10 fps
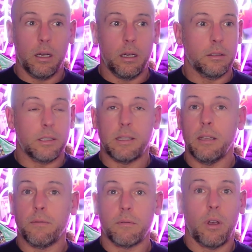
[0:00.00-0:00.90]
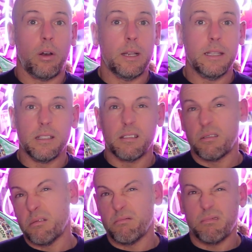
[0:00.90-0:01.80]
Steve Collins,
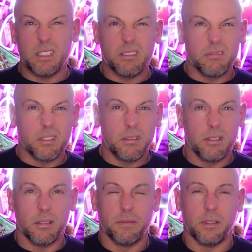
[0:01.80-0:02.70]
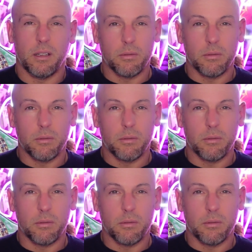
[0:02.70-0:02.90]
to a lesser extent. I think that was a